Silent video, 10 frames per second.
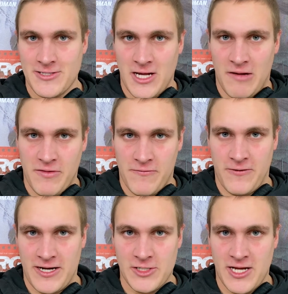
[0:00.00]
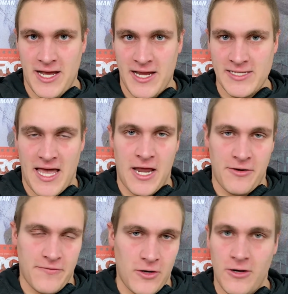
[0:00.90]
of the franchise out
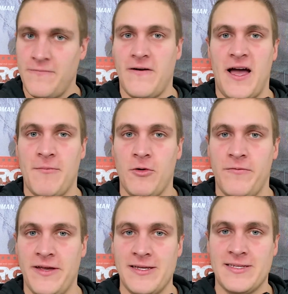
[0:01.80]
of all 5 movies.